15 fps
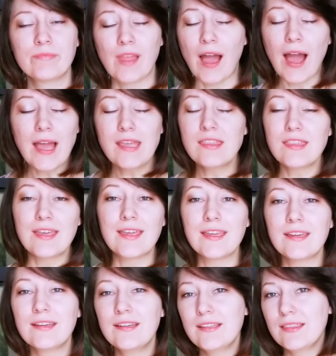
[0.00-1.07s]
I think
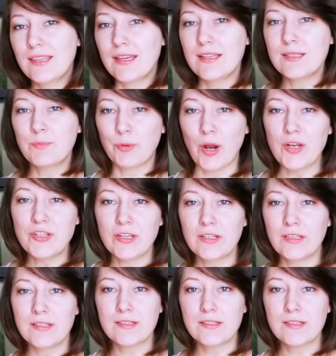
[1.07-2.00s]
this project is